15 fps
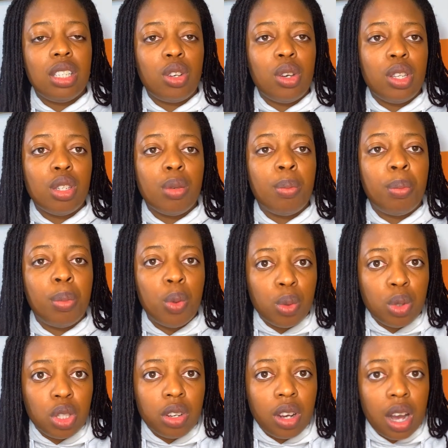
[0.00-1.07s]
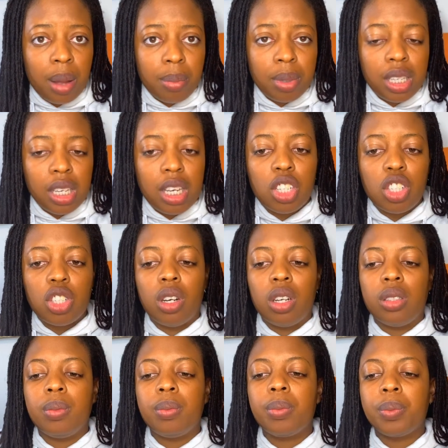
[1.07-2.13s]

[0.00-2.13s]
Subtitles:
going to boost your application.